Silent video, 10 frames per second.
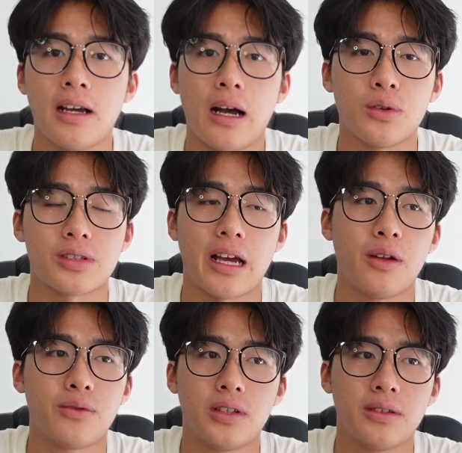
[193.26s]
Outside
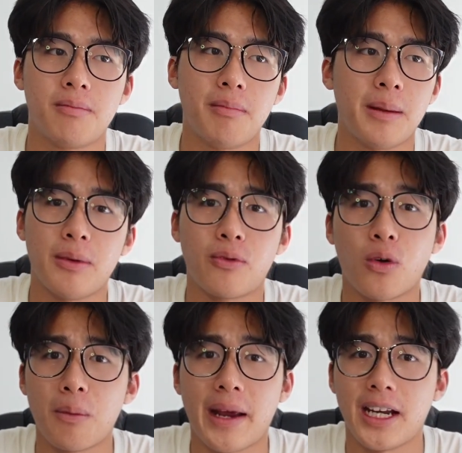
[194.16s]
of the maybe
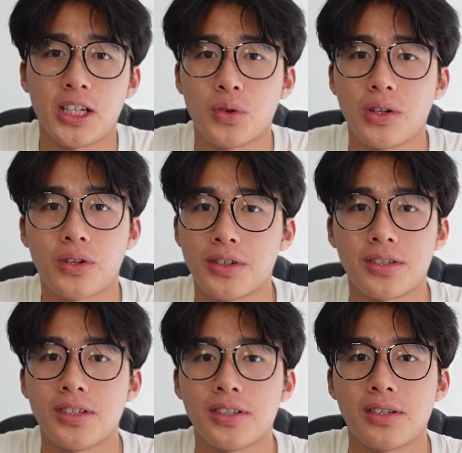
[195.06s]
4 mandatory
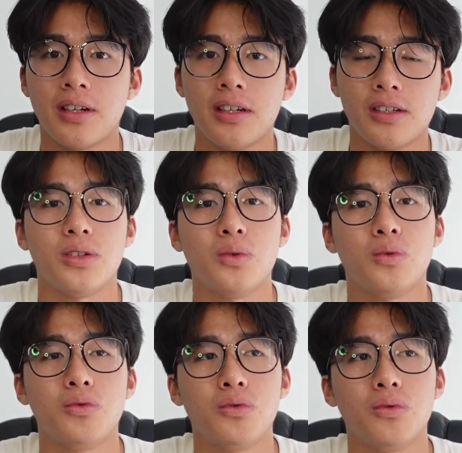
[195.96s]
courses,
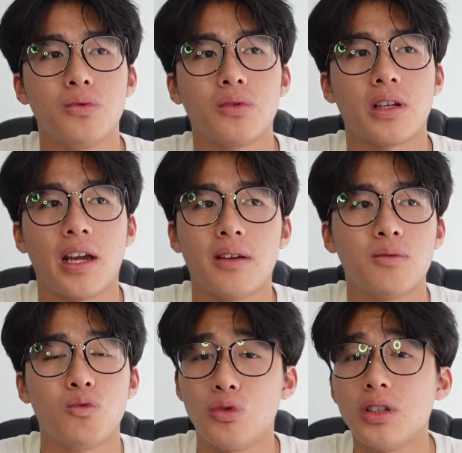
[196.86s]
you
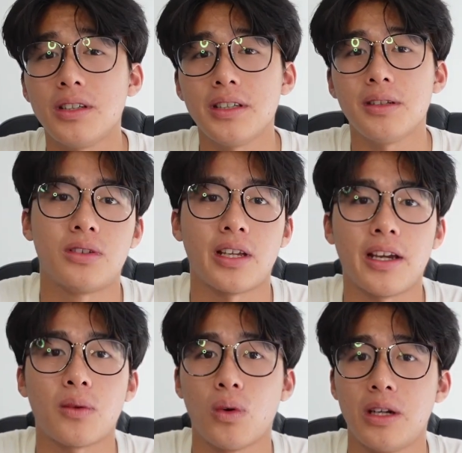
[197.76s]
can really
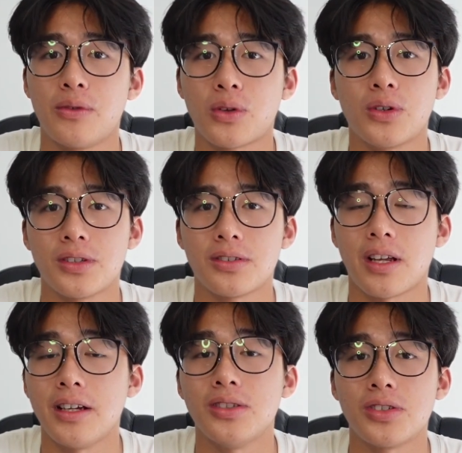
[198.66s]
take whatever courses
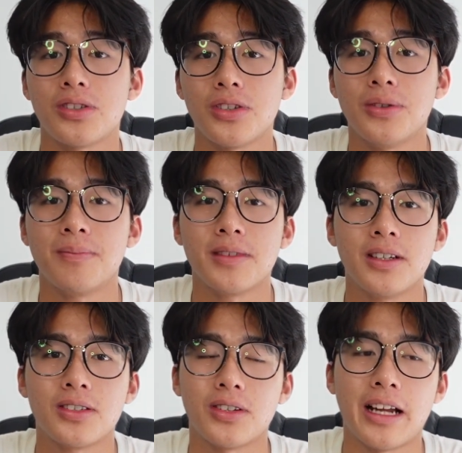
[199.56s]
that interest you.
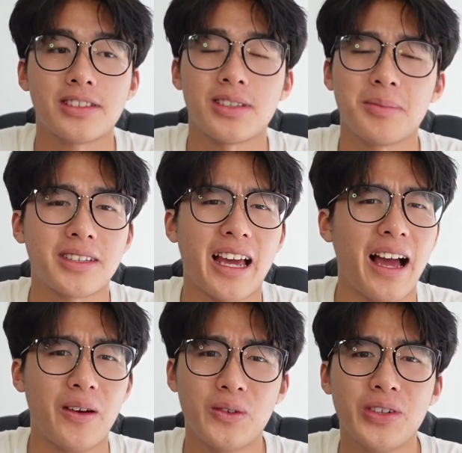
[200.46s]
So that's something that
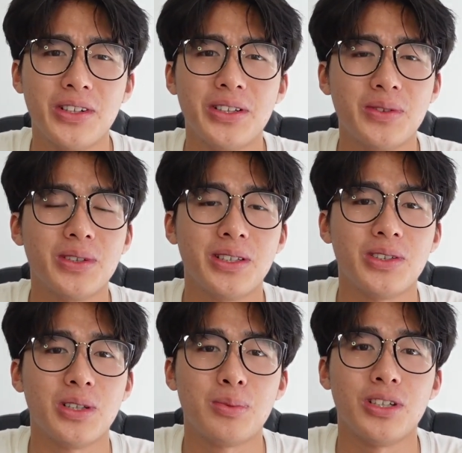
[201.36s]
I really
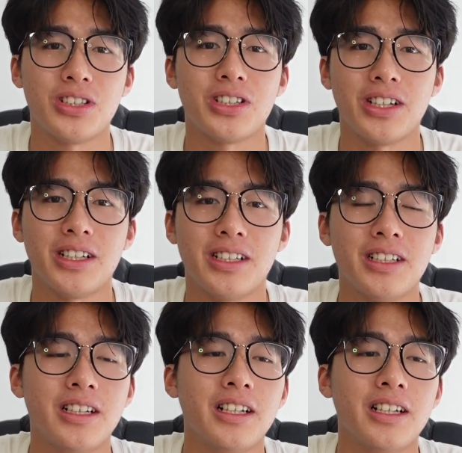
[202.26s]
do appreciate it.